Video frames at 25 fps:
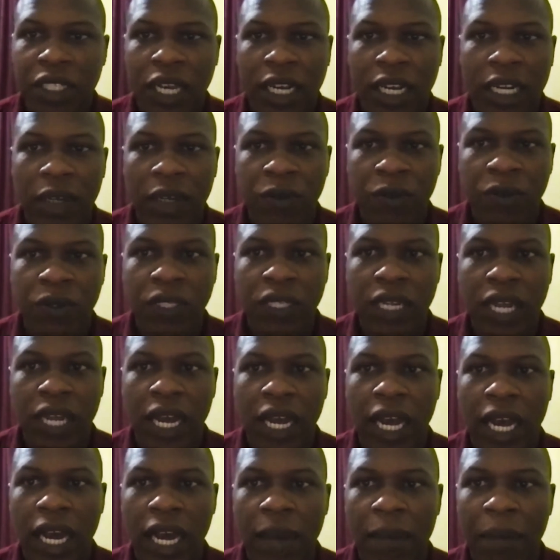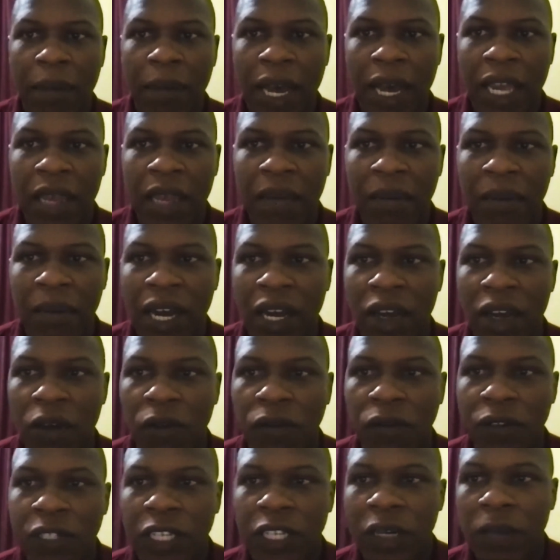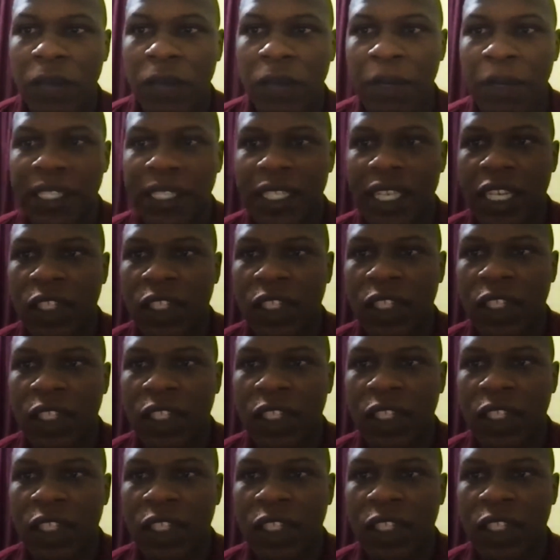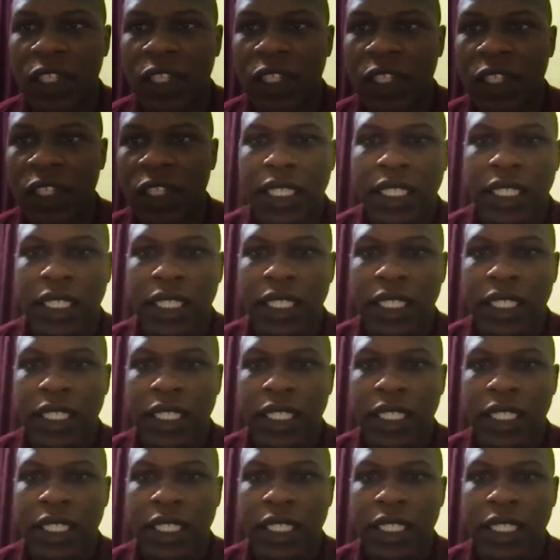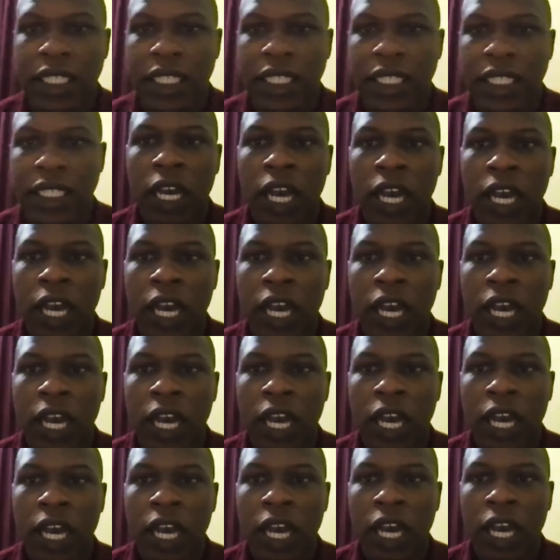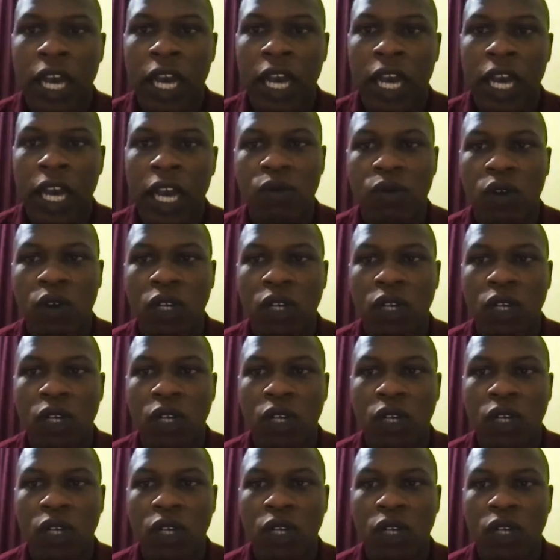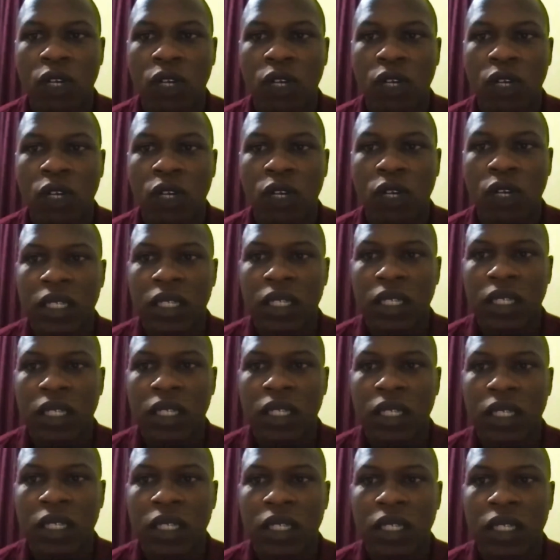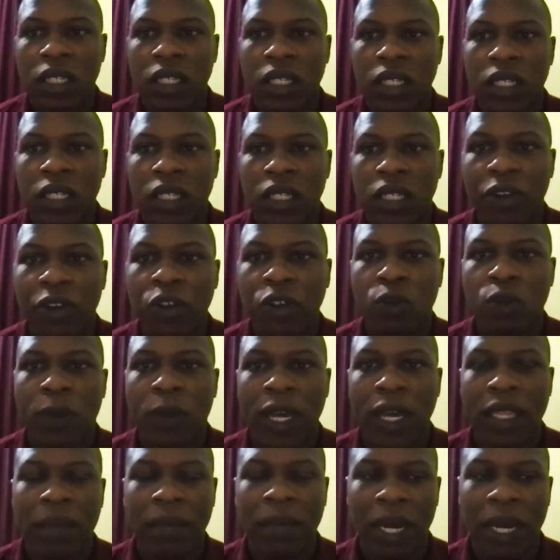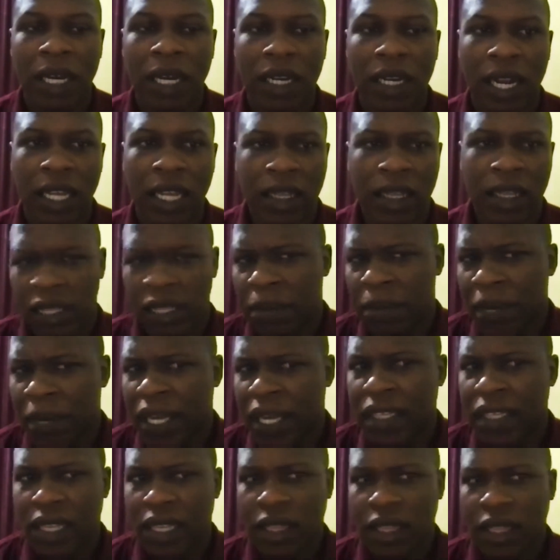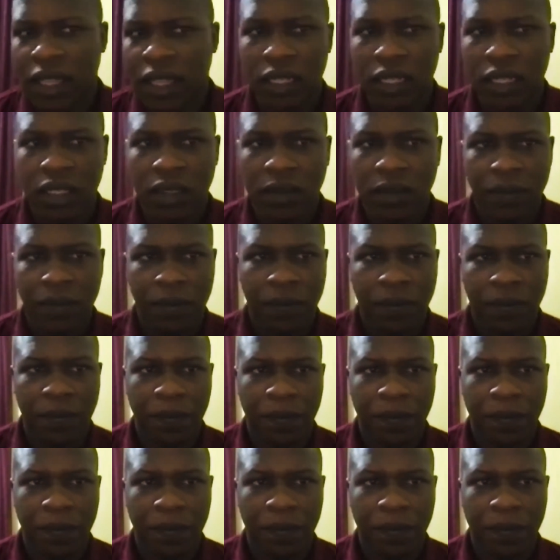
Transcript: NMG announced a buyback of 10% of their shares issued. Have they said what amount a share they are going to buy them back, like the price, I think?